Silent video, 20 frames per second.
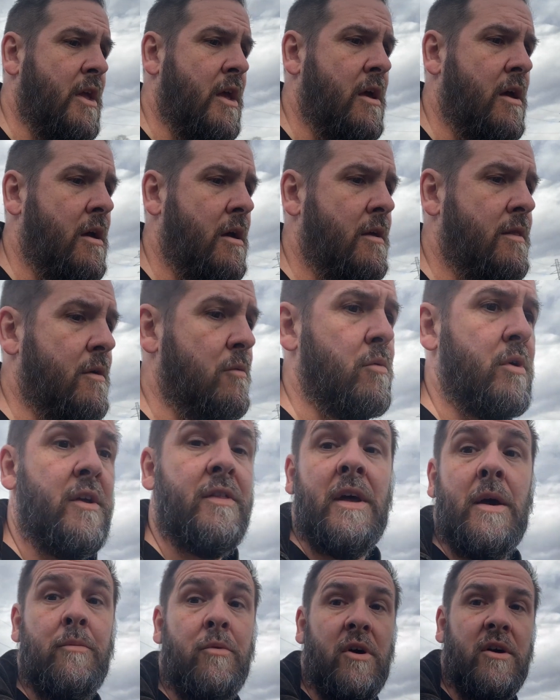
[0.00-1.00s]
and then we'll
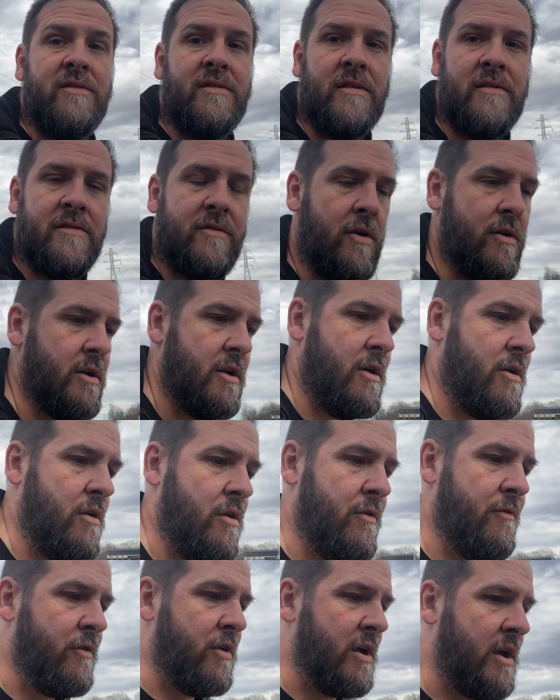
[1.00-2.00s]
get that process started
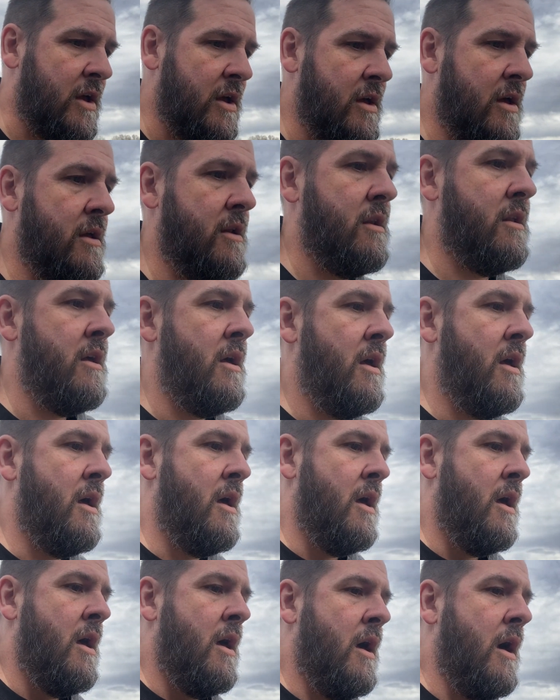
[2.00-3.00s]
all over again,
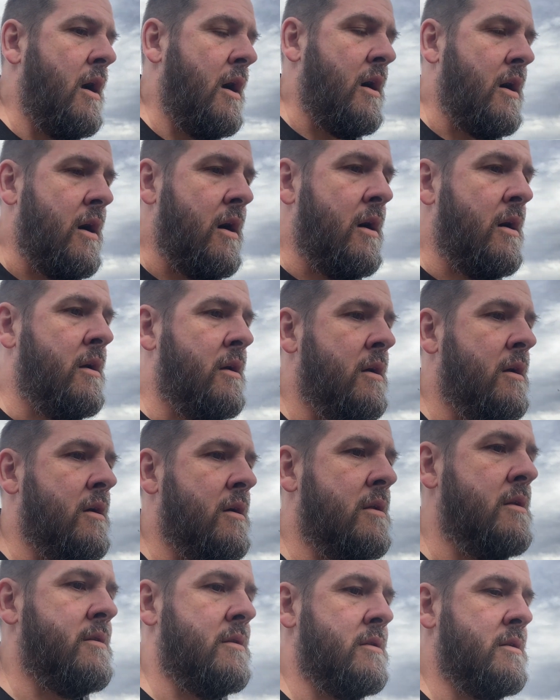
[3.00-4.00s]

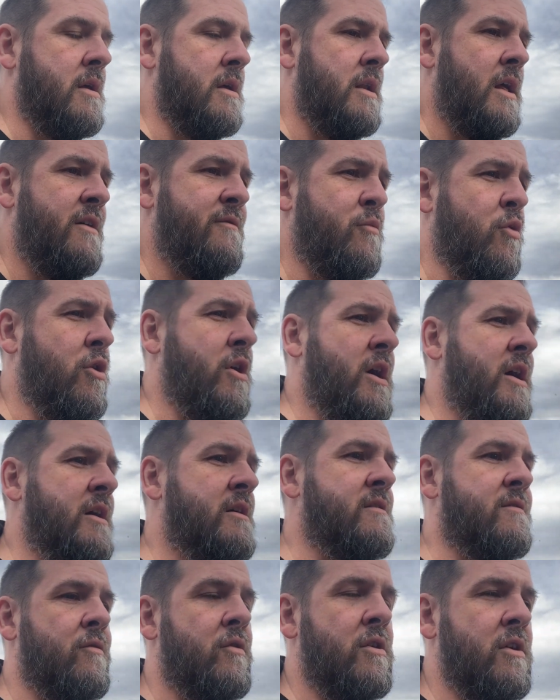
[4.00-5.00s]
and have more
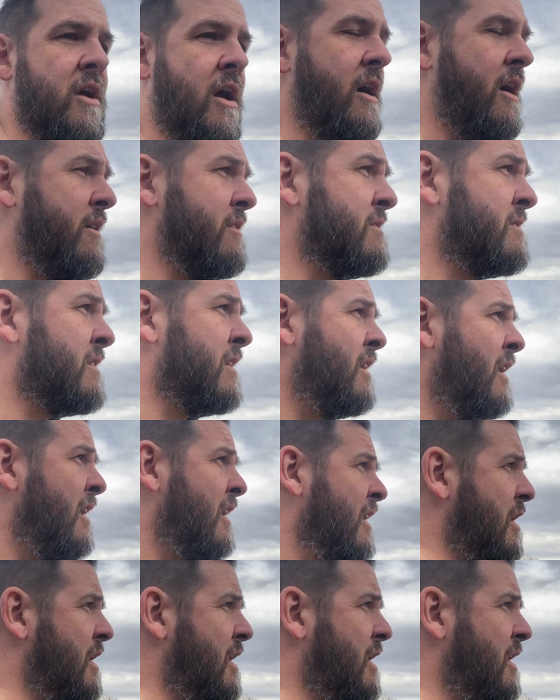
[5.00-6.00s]
eggs for you guys.
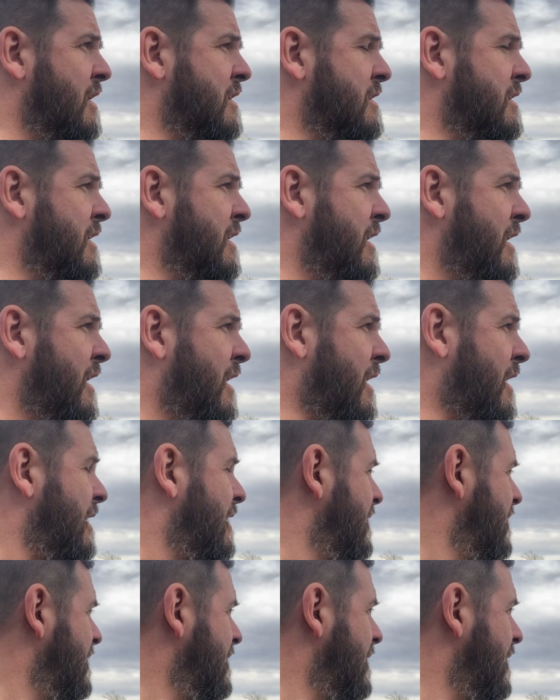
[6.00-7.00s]
And yeah,
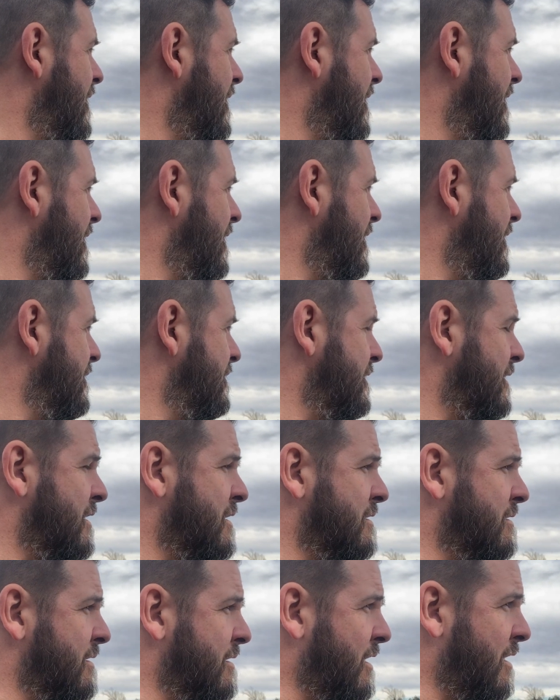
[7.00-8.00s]
and
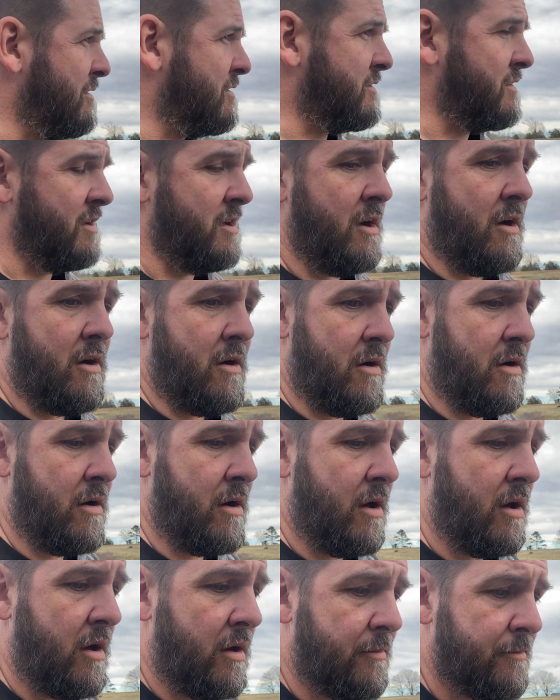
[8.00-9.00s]
then obviously
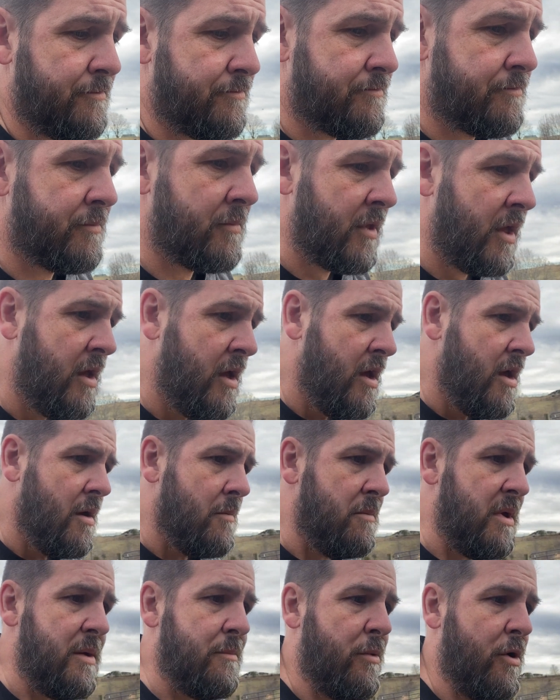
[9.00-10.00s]
our
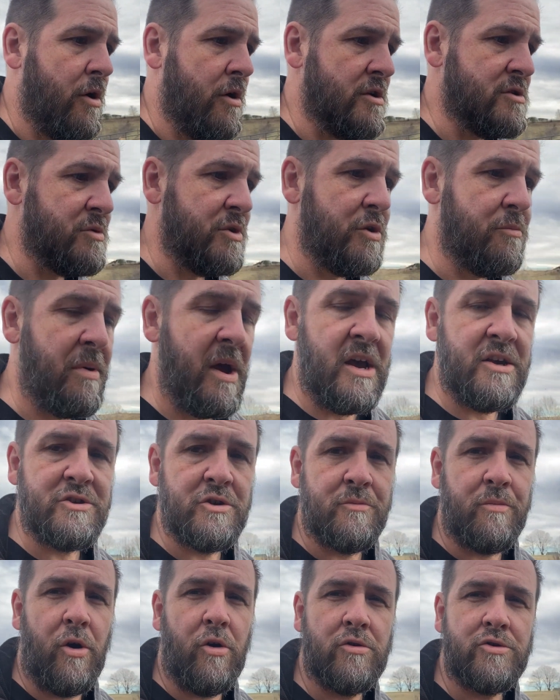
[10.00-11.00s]
meat birds, we do
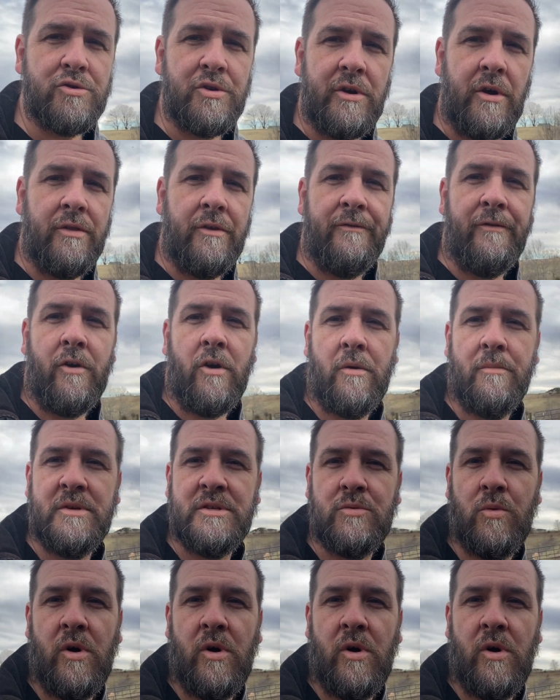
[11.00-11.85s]
pastured poultry on the farm as